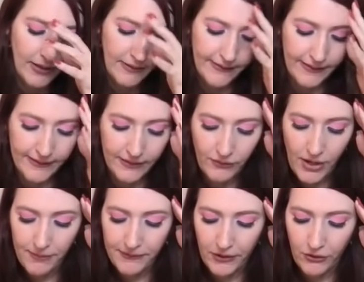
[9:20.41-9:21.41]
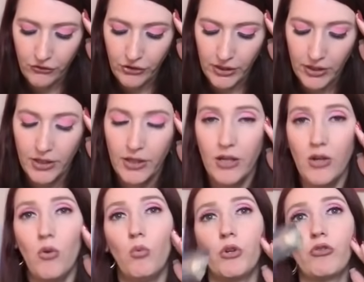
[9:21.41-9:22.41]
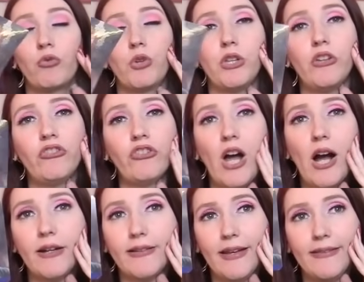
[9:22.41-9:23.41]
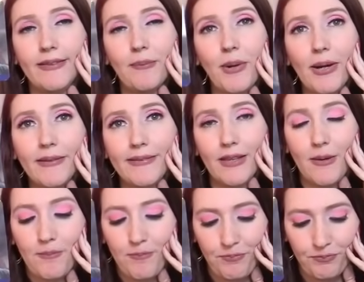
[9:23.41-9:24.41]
Six of Cups energy, which really shocked and surprised them.